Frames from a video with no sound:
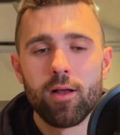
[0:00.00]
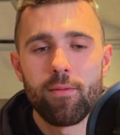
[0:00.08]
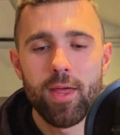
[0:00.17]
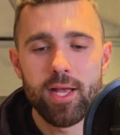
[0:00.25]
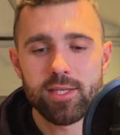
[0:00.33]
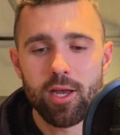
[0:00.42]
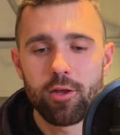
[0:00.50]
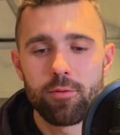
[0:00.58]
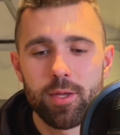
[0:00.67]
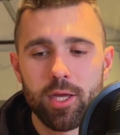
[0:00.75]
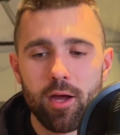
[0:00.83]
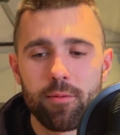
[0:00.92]
And that's how you
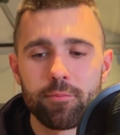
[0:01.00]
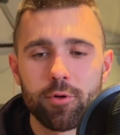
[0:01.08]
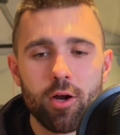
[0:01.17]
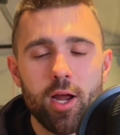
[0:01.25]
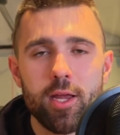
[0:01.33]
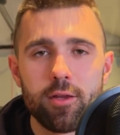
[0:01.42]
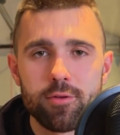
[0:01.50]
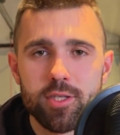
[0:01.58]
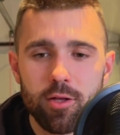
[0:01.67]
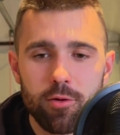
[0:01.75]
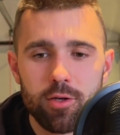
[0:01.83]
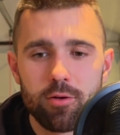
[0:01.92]
become great. You
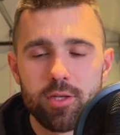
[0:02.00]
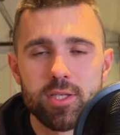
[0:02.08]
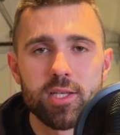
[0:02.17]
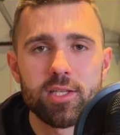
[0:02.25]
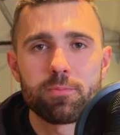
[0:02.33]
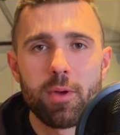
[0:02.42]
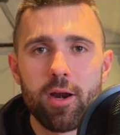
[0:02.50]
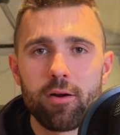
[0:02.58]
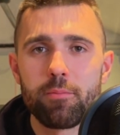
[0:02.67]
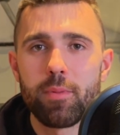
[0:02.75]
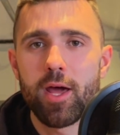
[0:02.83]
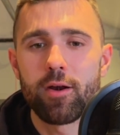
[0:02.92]
slowly do these things better
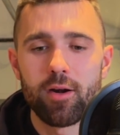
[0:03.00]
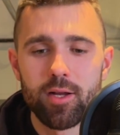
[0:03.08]
and better,